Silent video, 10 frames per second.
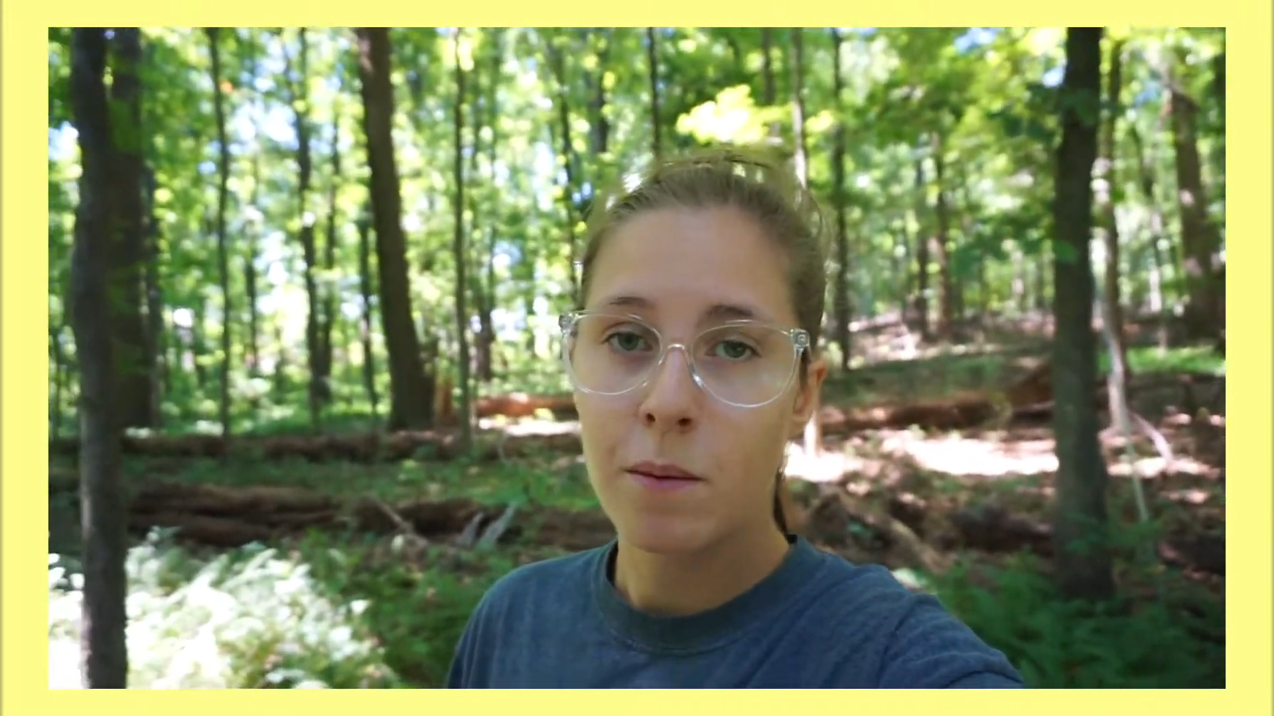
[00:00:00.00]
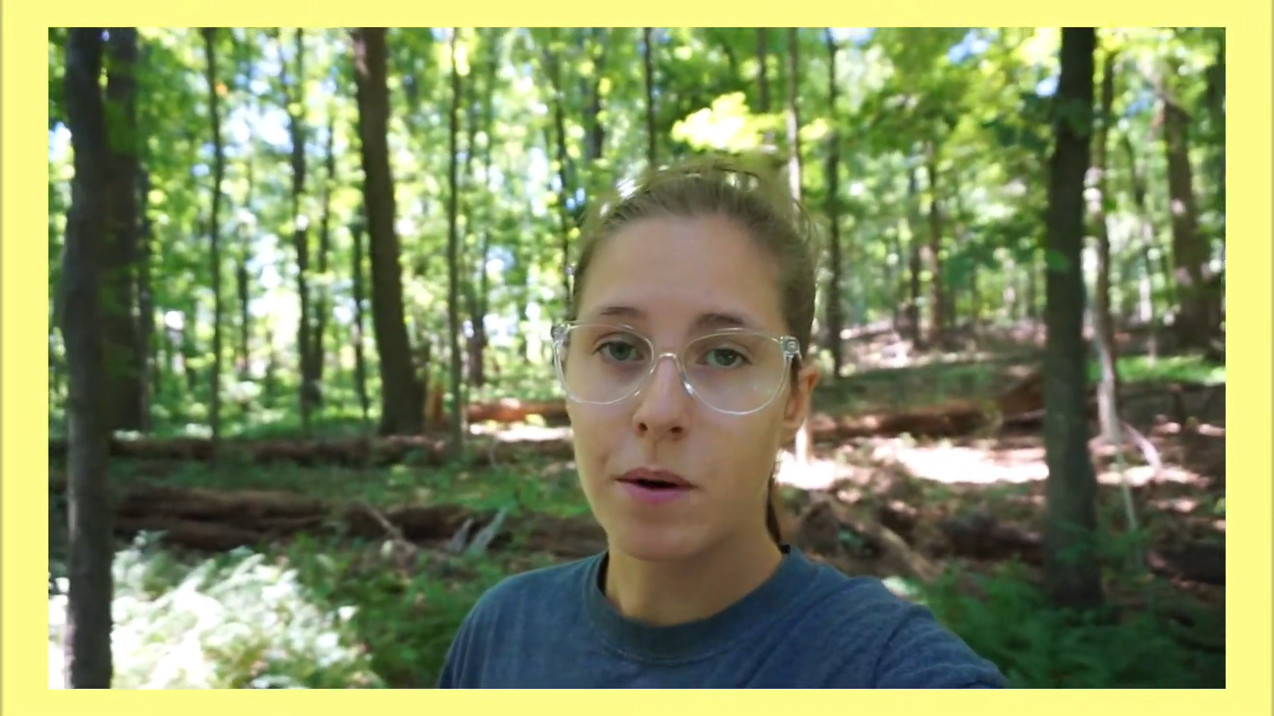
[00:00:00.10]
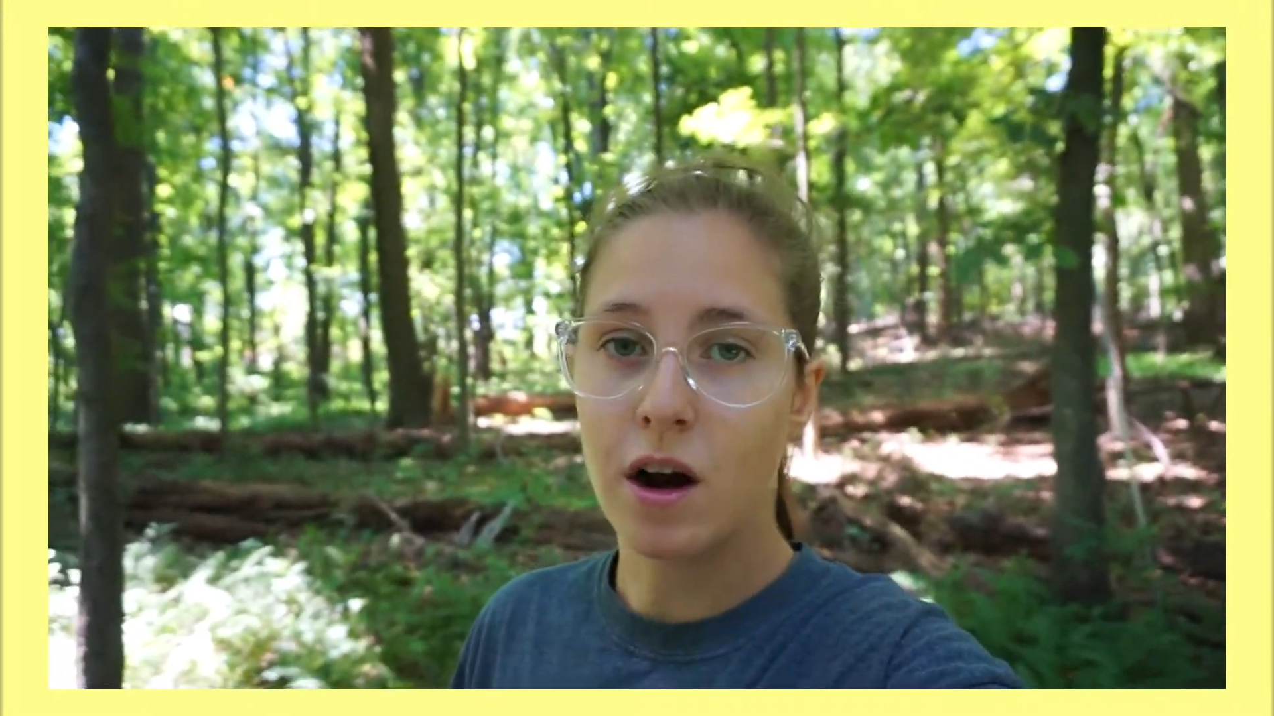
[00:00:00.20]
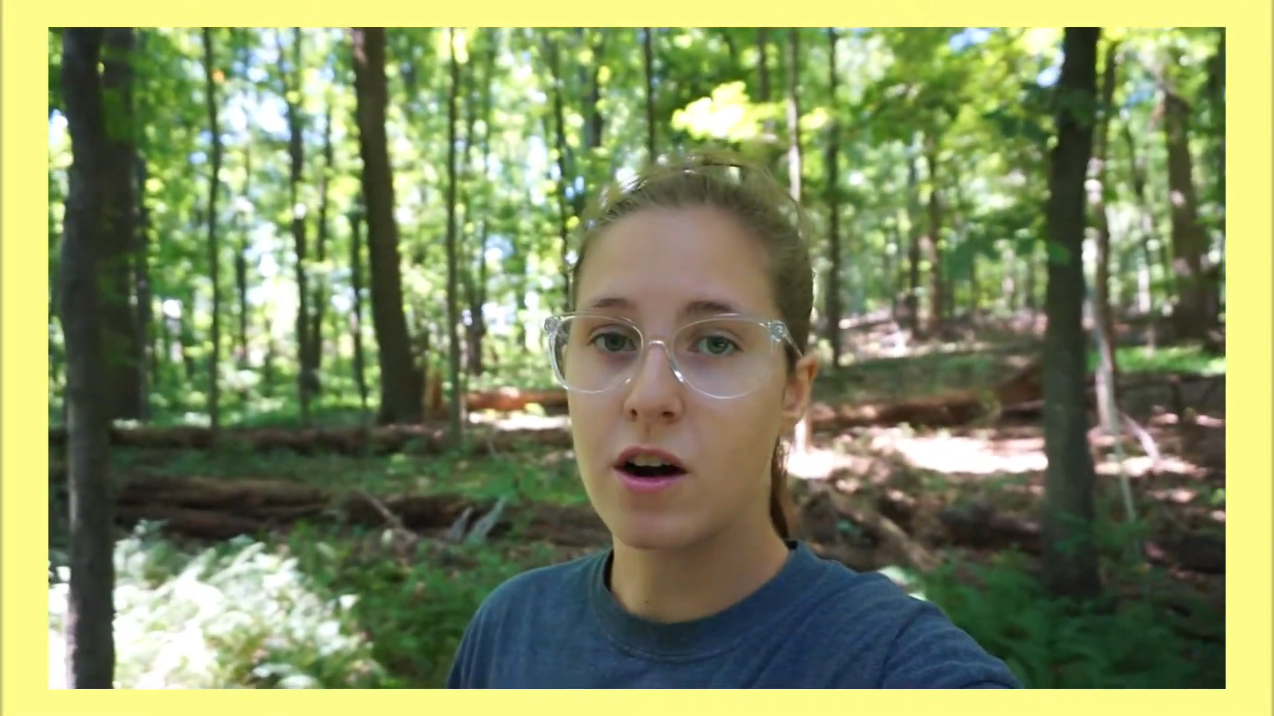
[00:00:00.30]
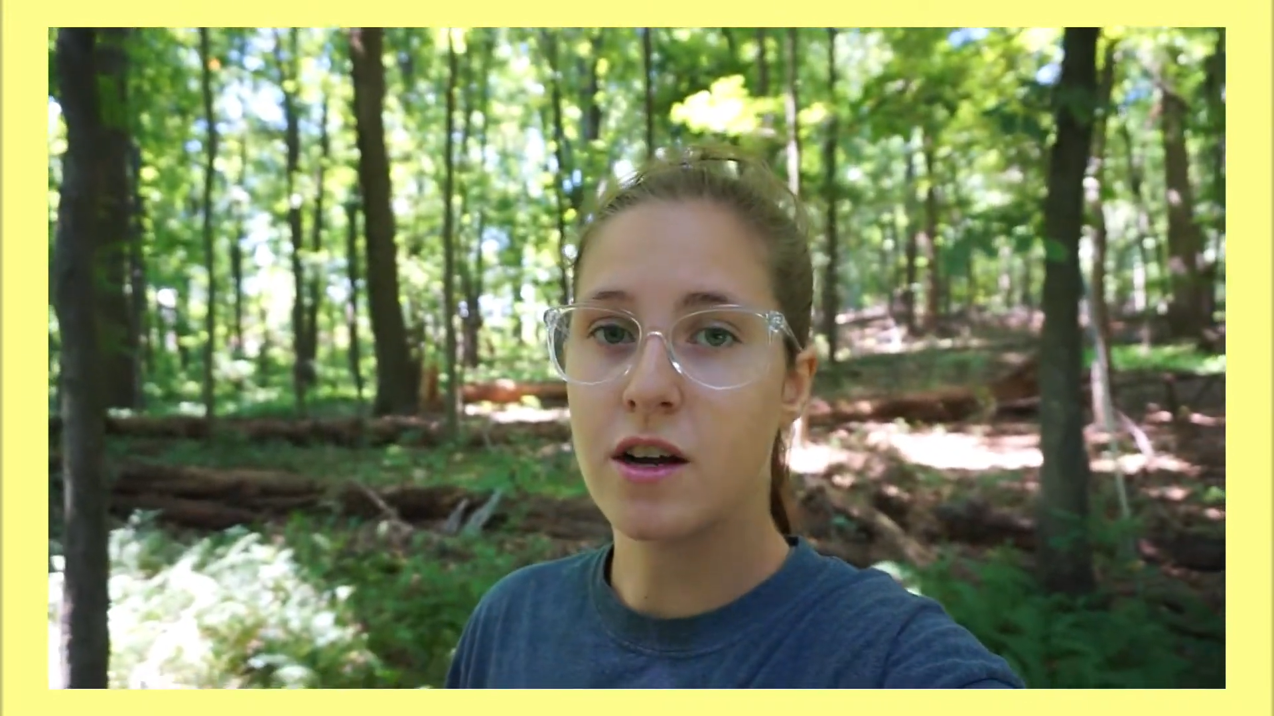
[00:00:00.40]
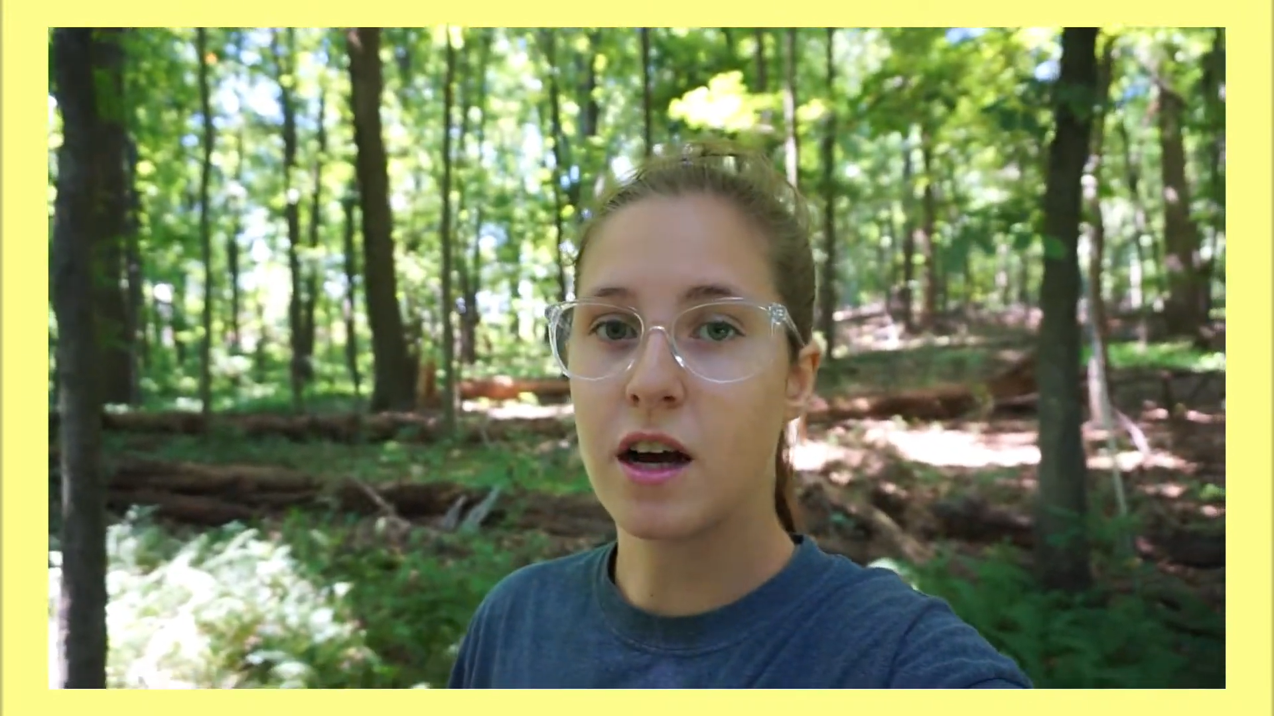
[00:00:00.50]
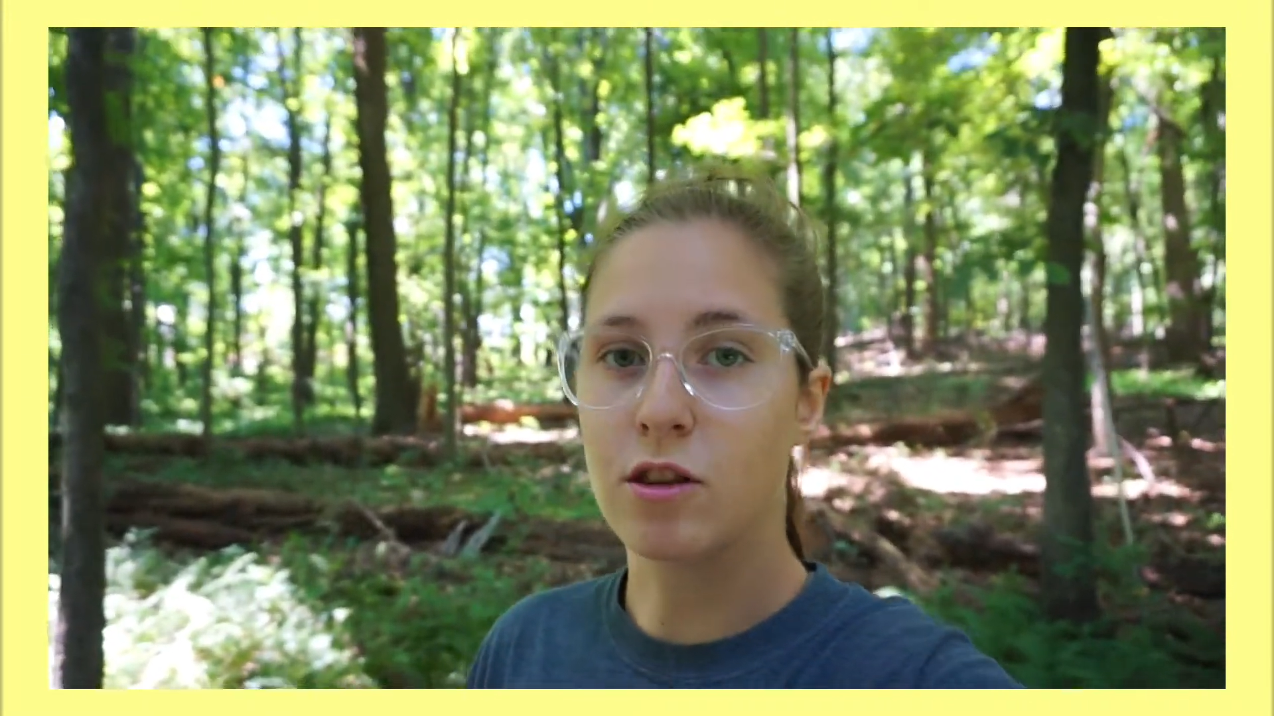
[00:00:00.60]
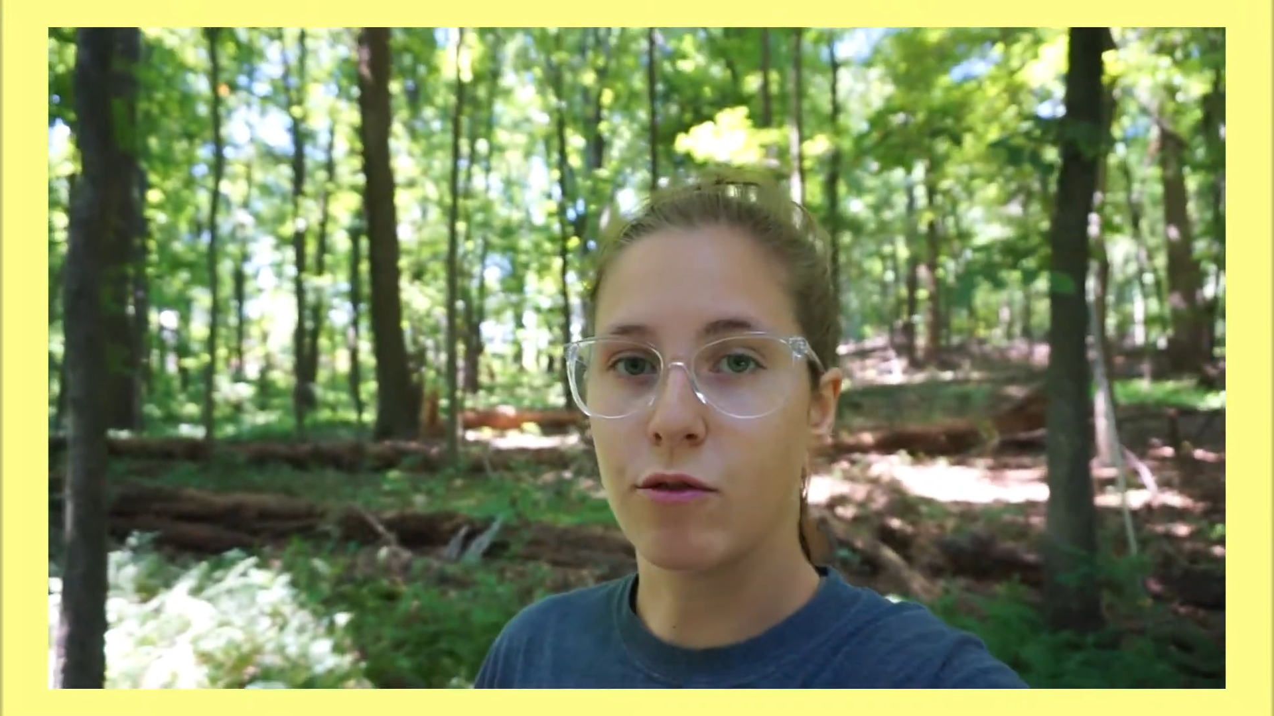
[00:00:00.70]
but I already got the